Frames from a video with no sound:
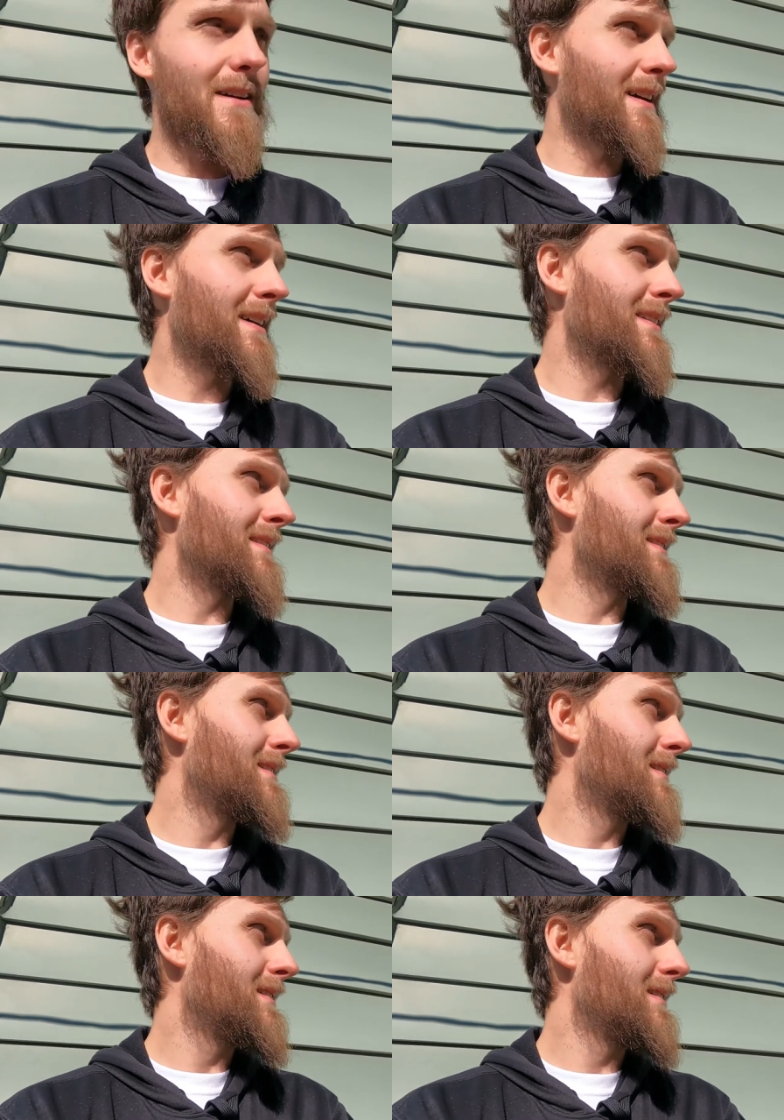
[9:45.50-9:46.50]
and
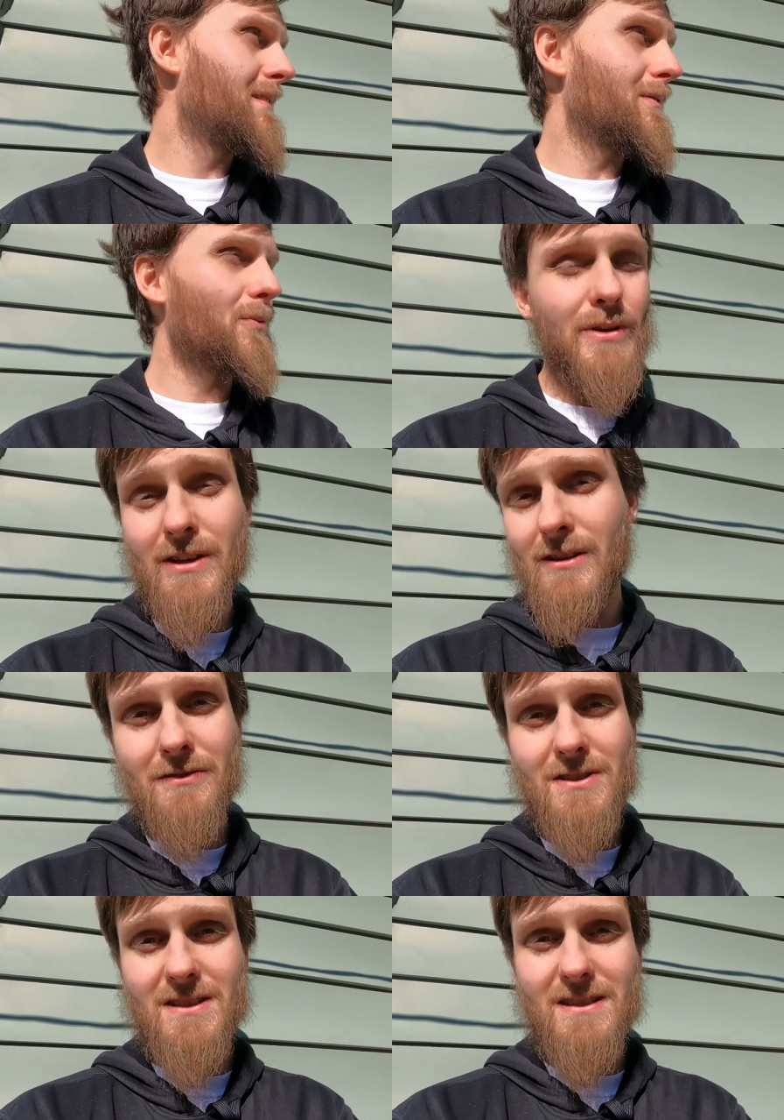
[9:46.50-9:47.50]
we could
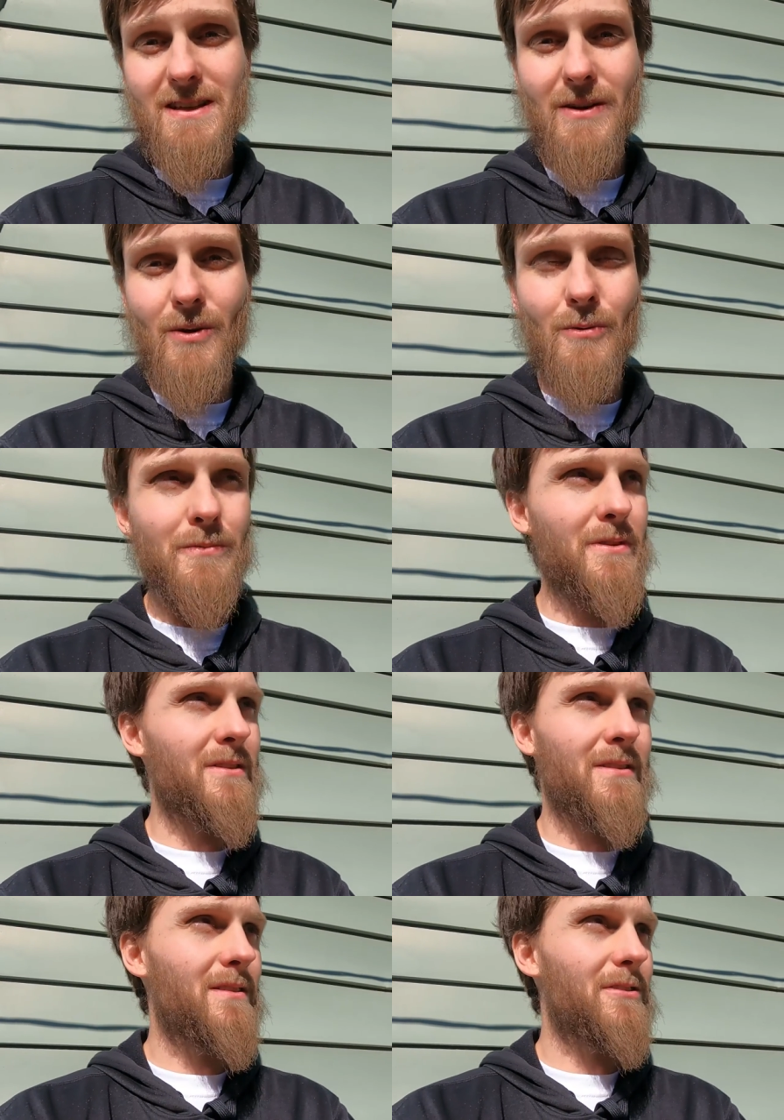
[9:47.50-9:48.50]
even just stay home and